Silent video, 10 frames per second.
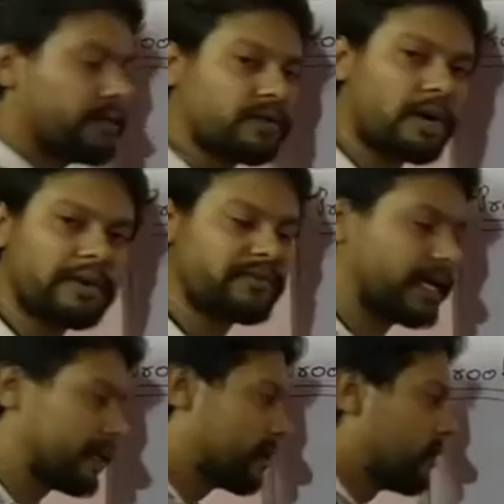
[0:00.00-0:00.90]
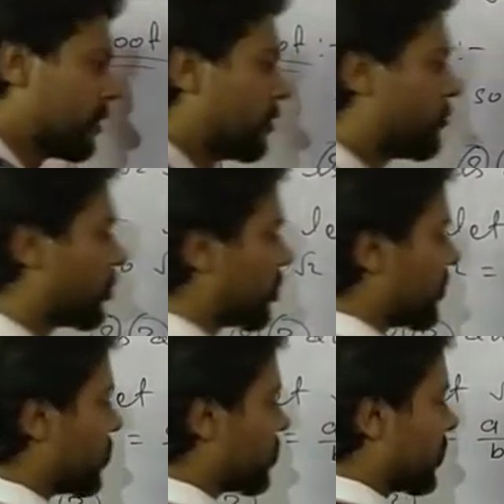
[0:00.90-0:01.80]
common factor. What
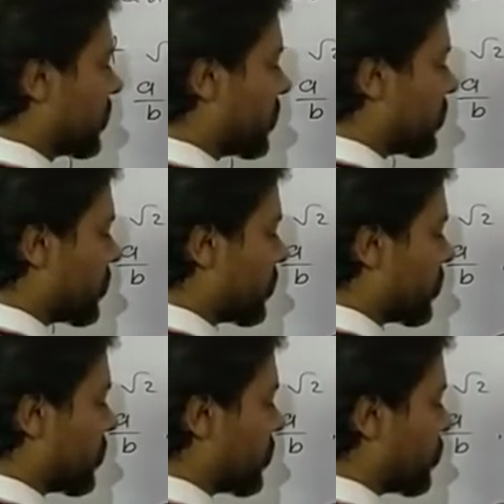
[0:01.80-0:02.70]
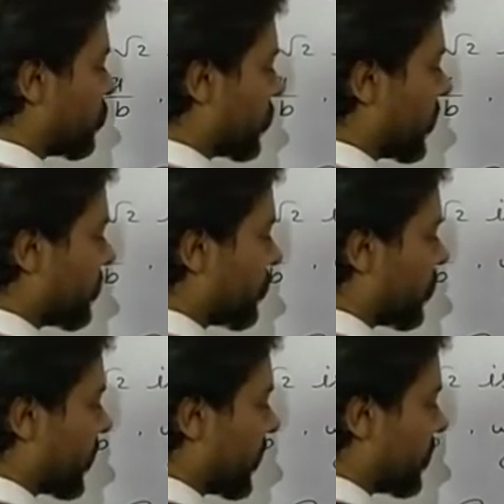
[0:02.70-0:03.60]
about
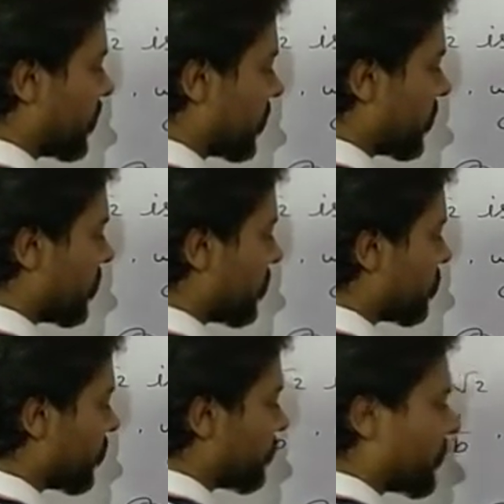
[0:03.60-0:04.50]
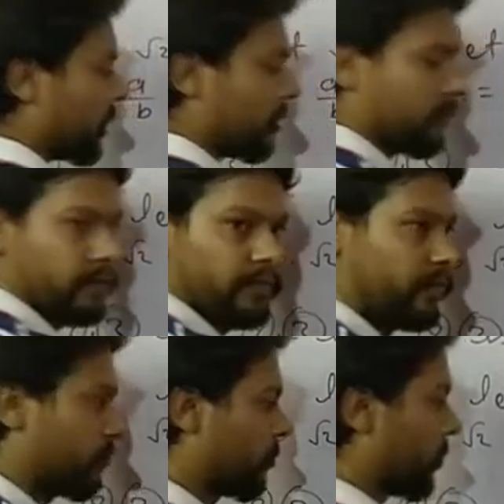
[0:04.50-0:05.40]
24 and 50?
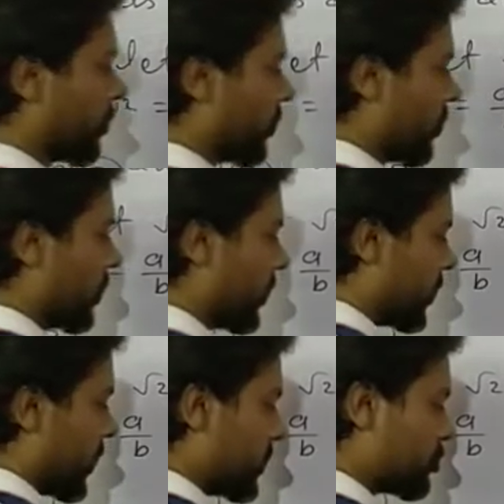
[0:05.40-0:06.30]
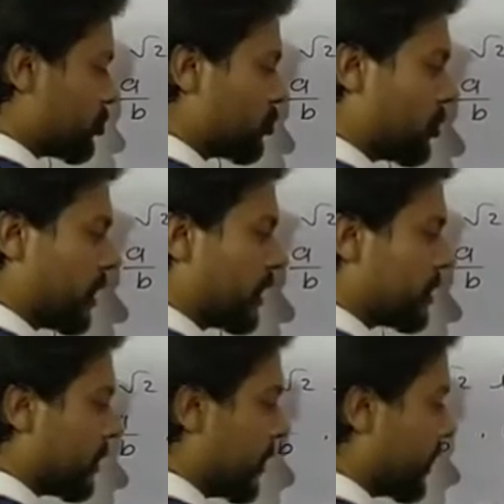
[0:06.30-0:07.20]
It has 2 in
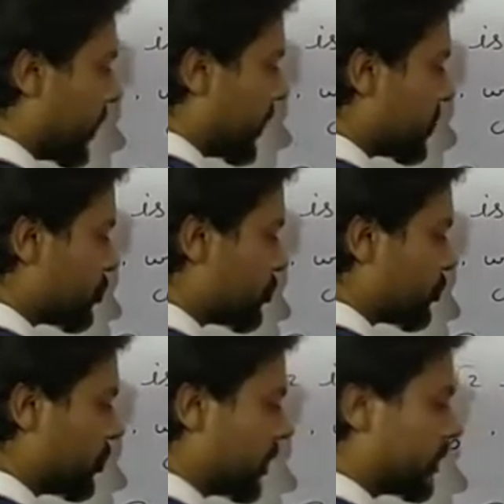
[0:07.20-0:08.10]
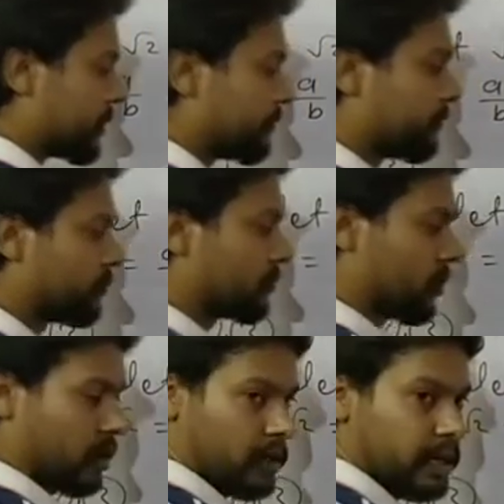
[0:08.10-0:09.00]
it. It has 2 in it.
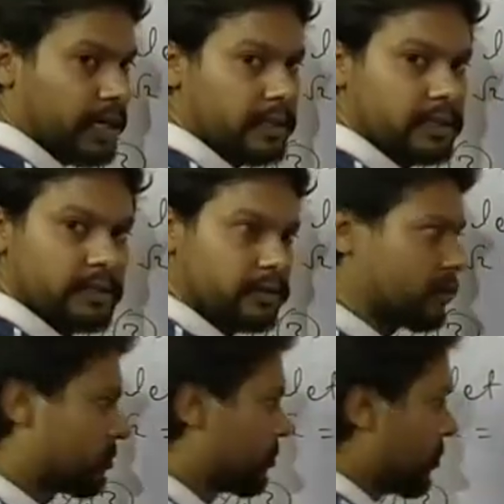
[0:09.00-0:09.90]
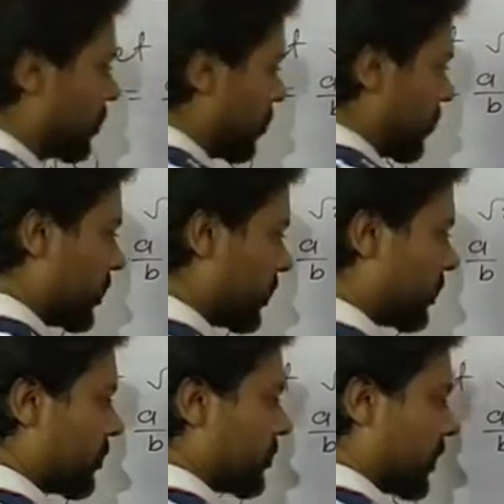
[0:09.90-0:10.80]
Right? So
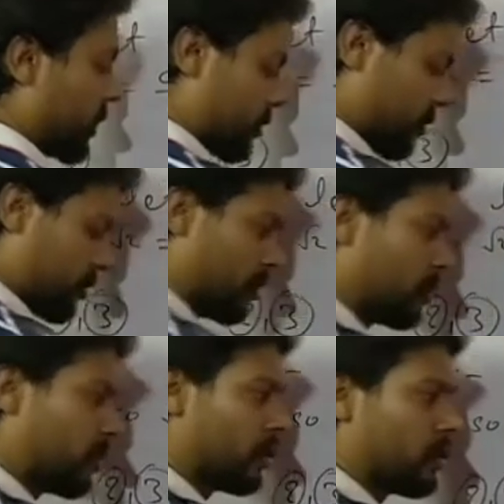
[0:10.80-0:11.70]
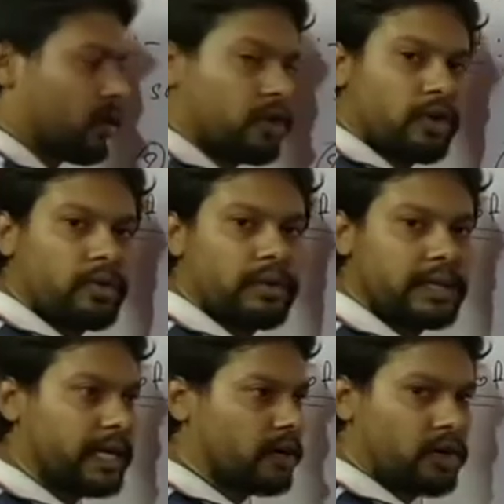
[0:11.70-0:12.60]
they are
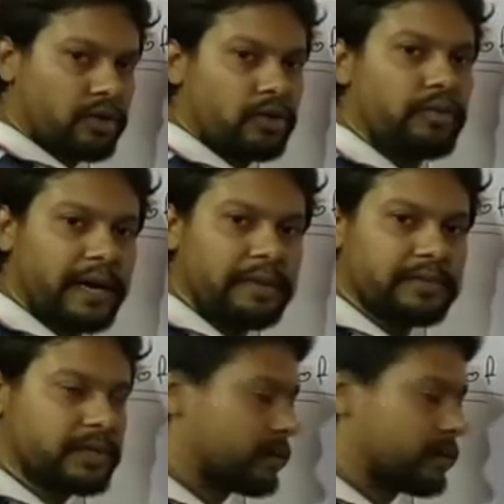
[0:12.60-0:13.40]
not co-primes.